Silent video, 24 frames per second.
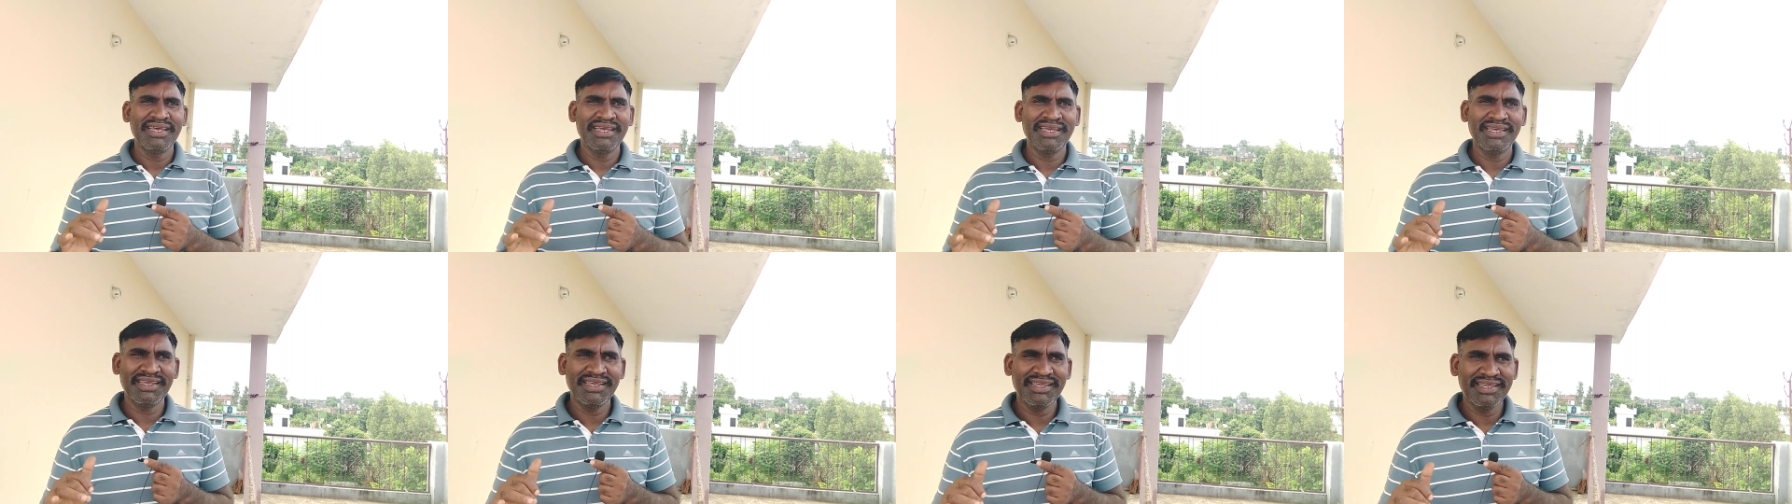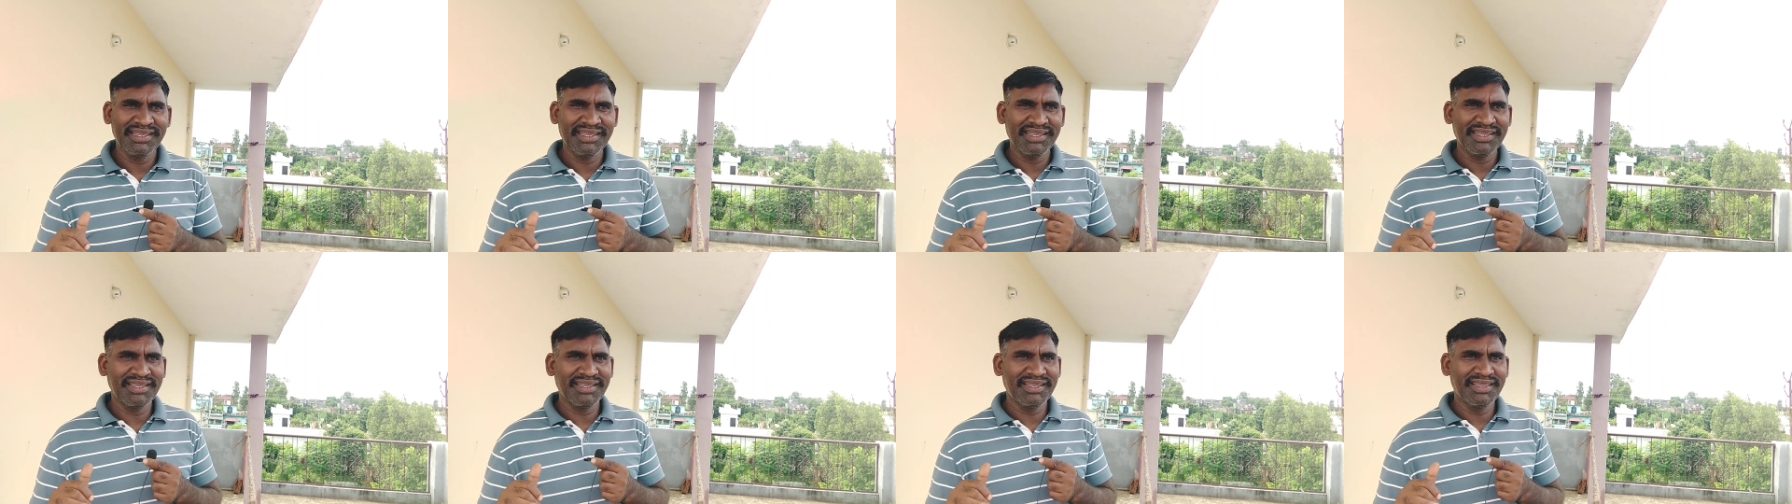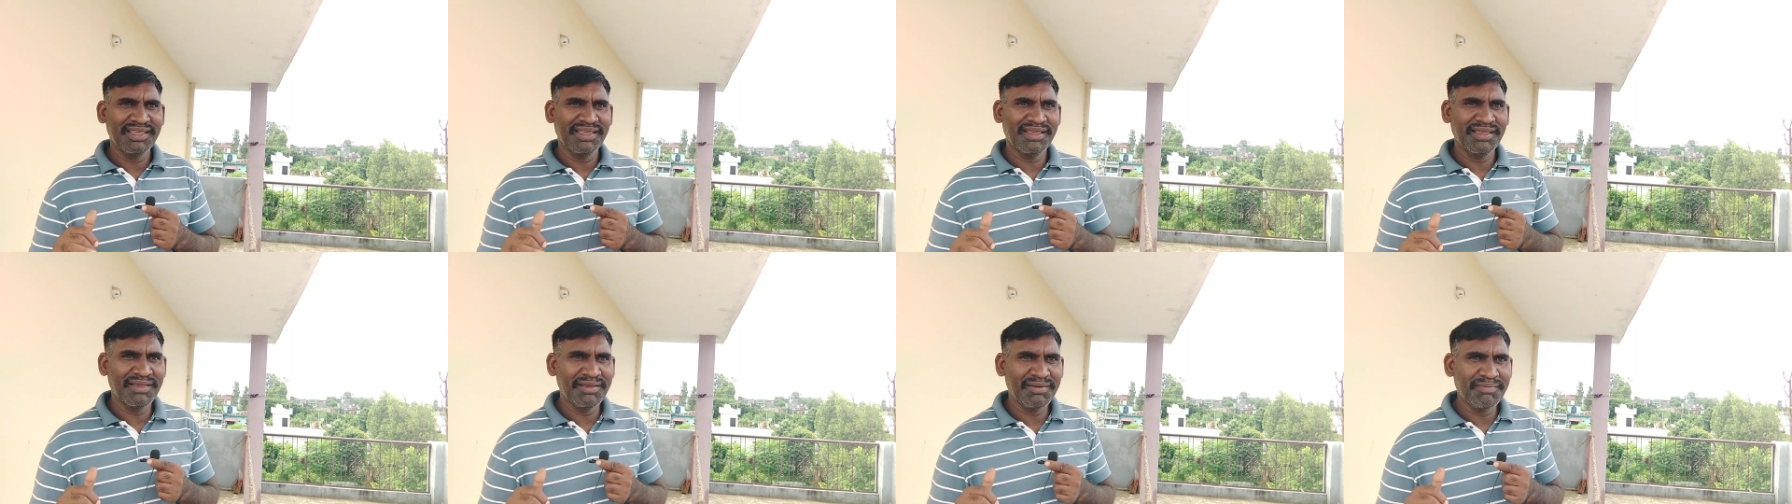
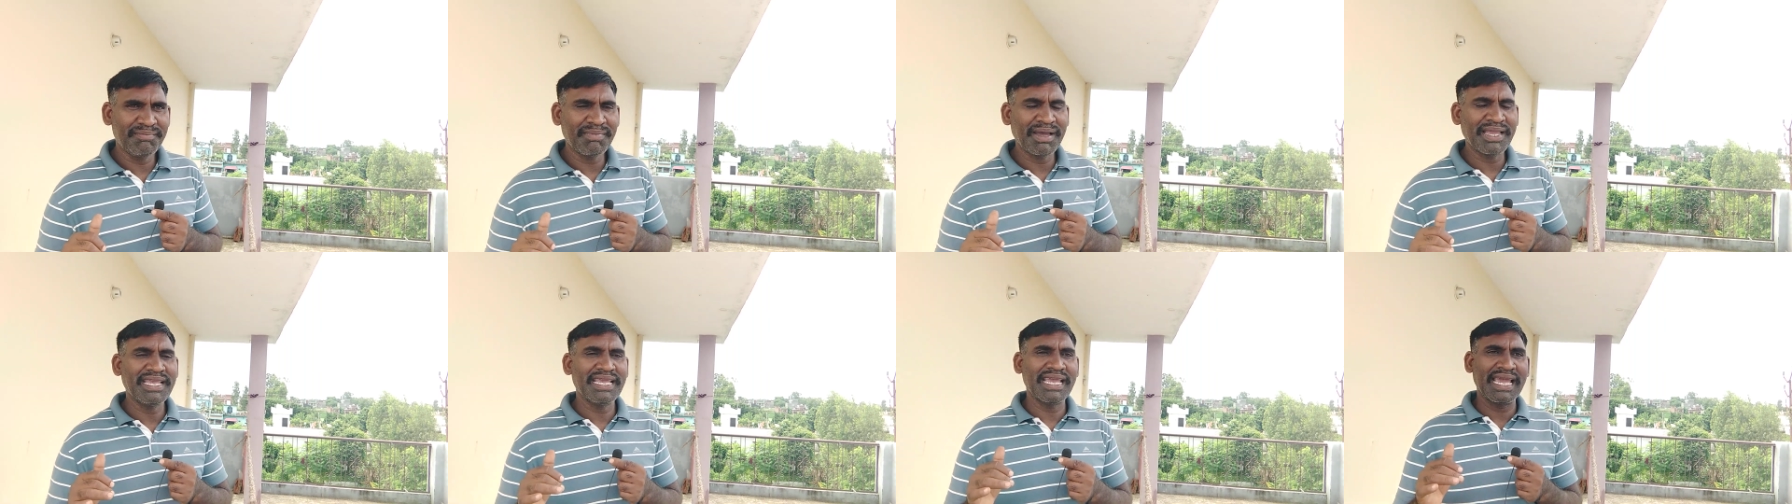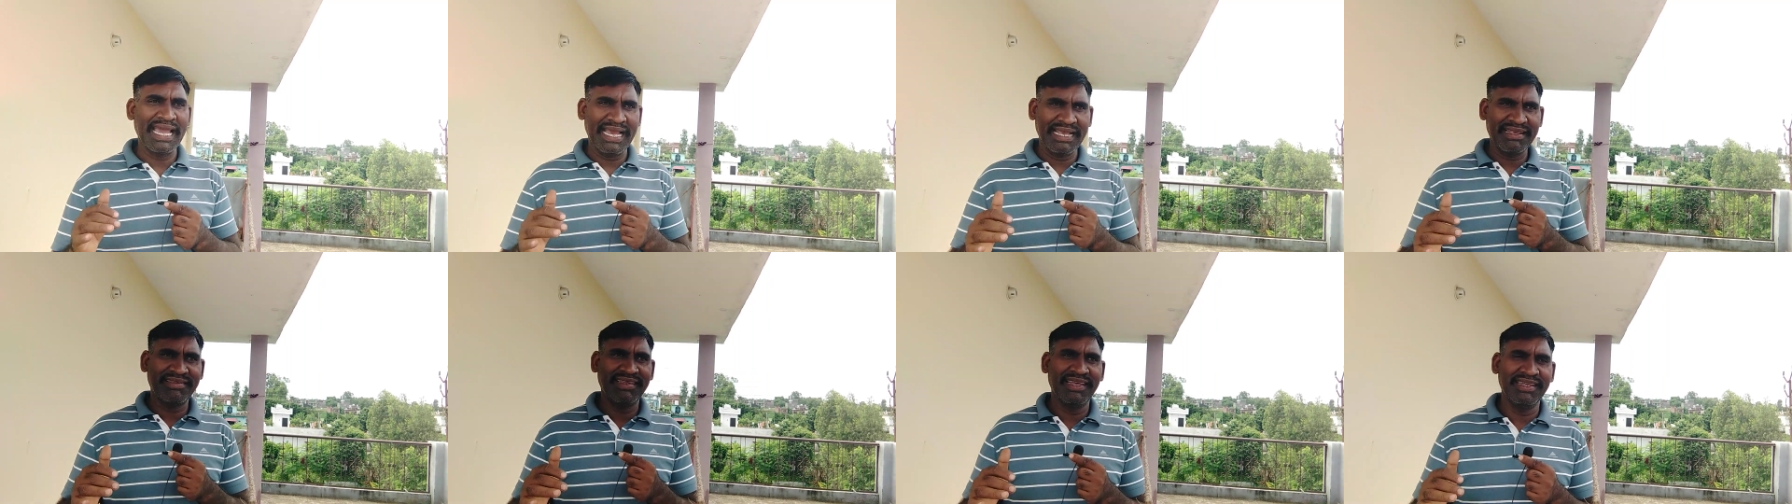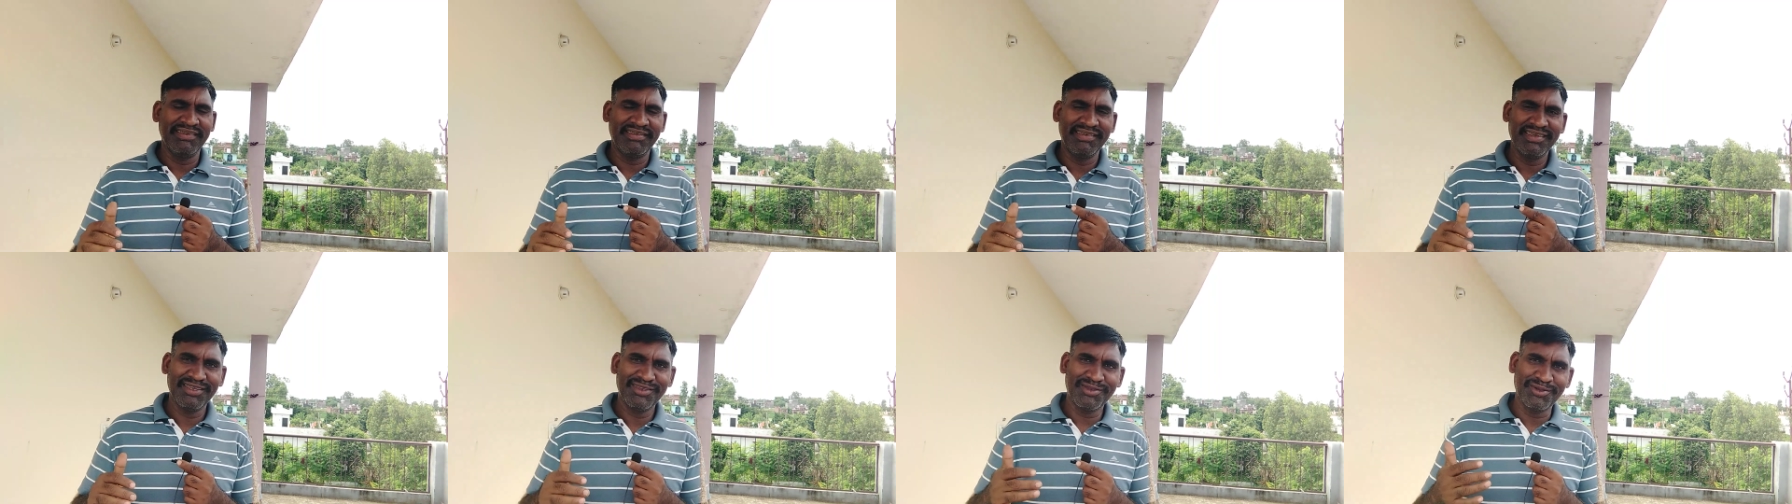uh, my
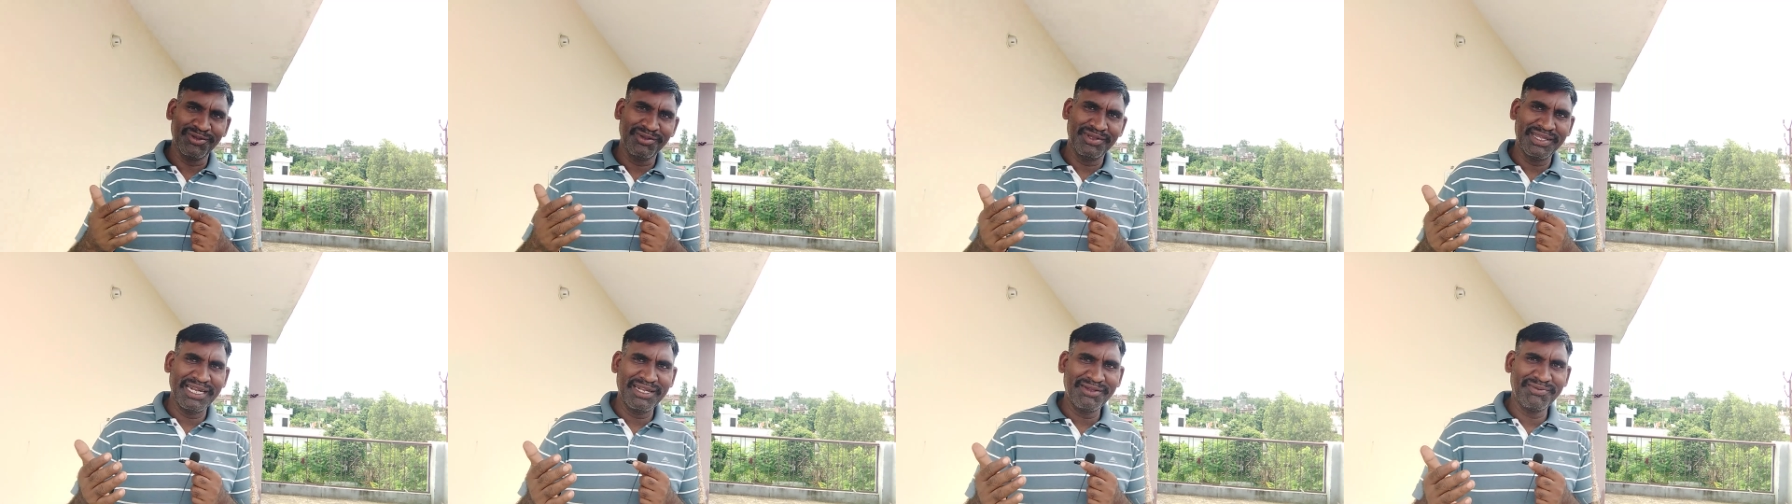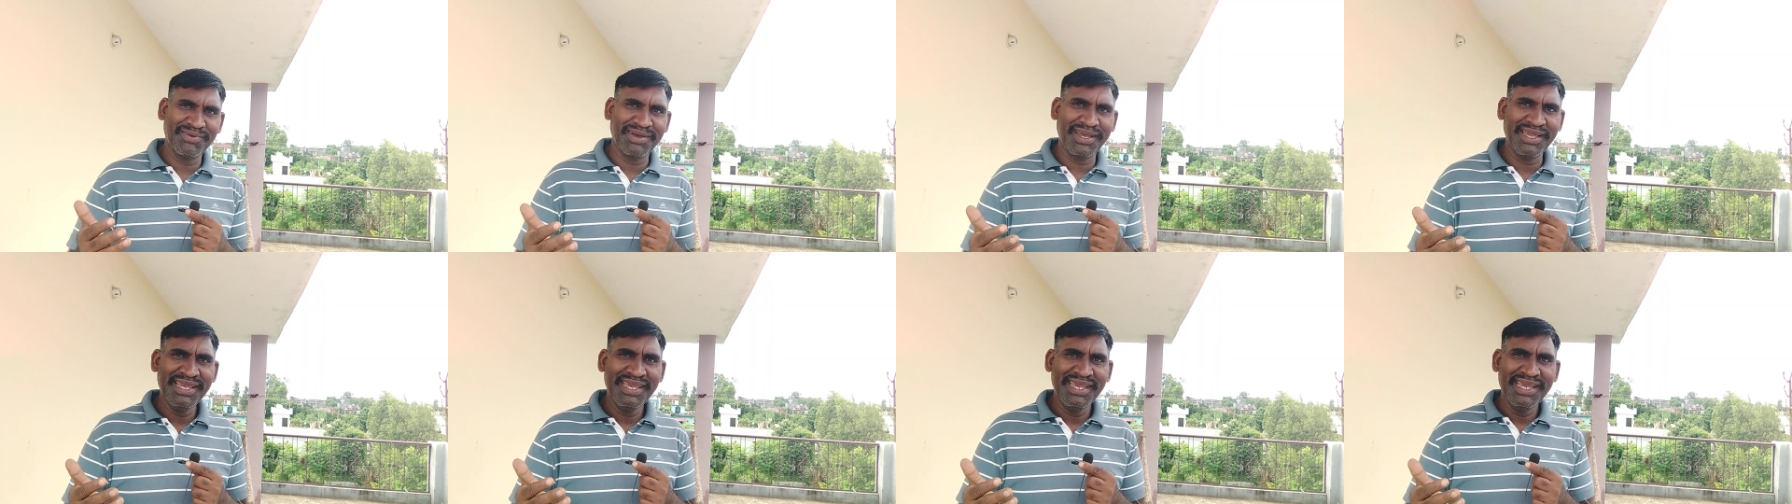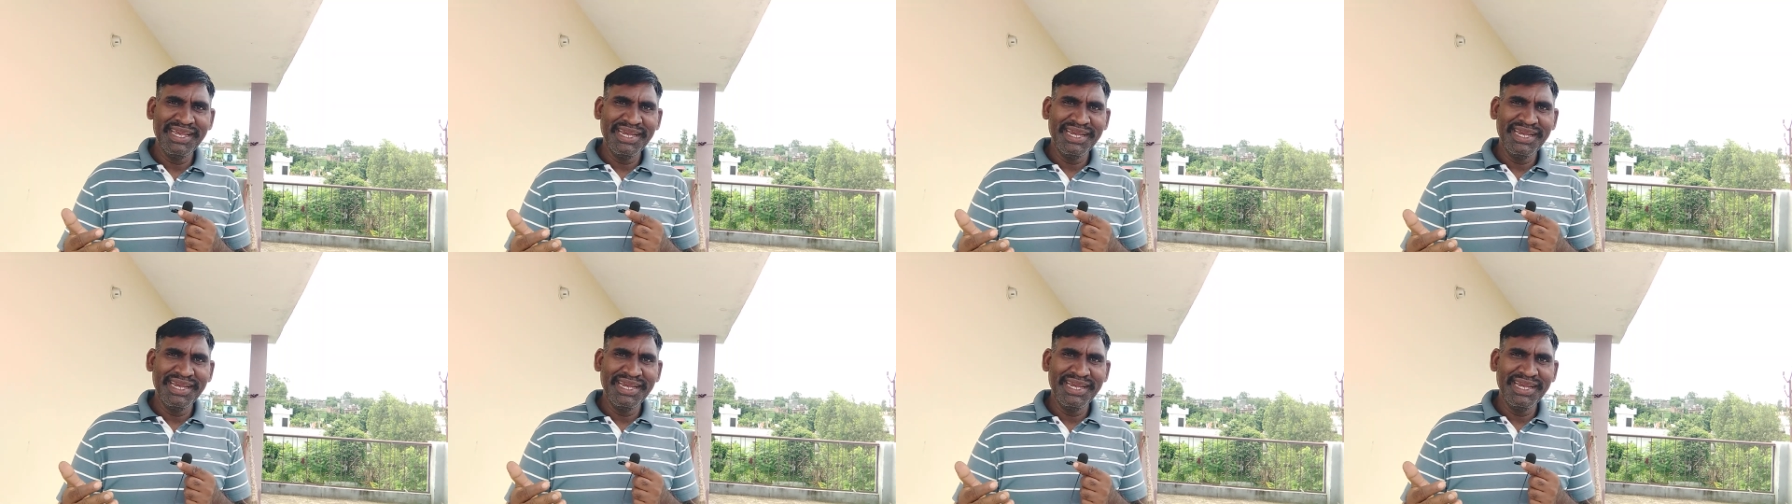actions. So that's why